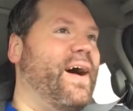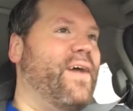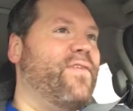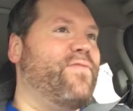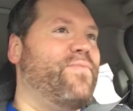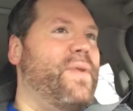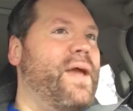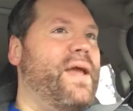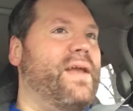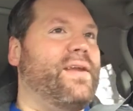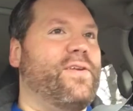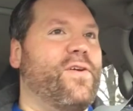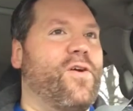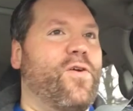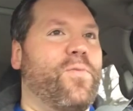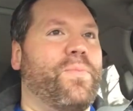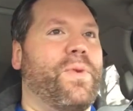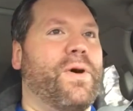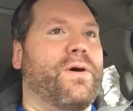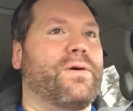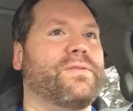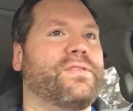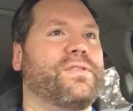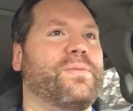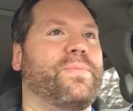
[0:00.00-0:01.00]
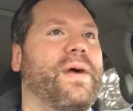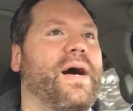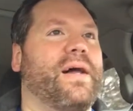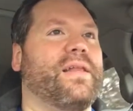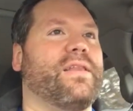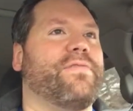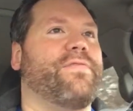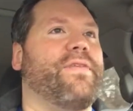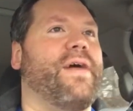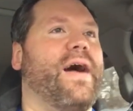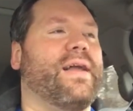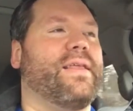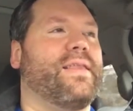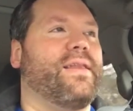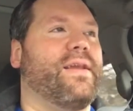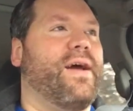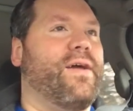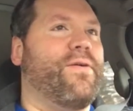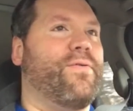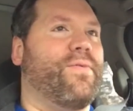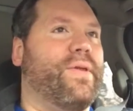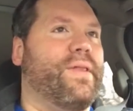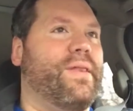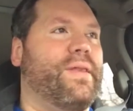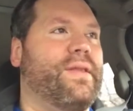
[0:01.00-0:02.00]
I've made no bones about the fact that
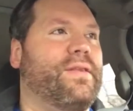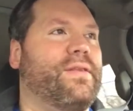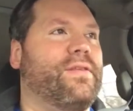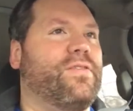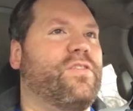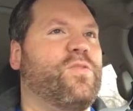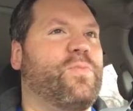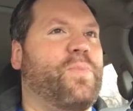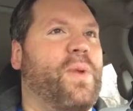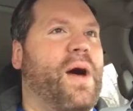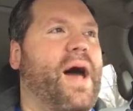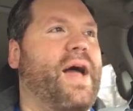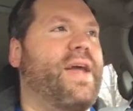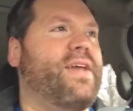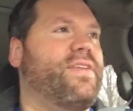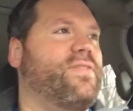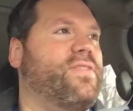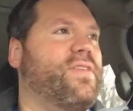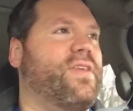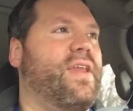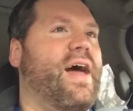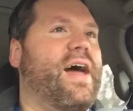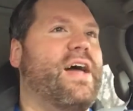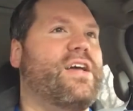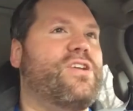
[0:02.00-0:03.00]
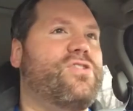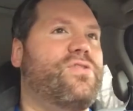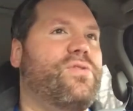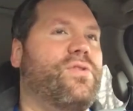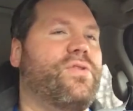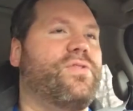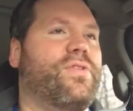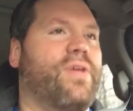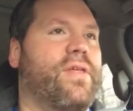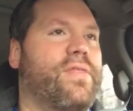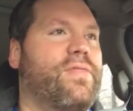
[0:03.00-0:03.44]
I really despise the Nationals.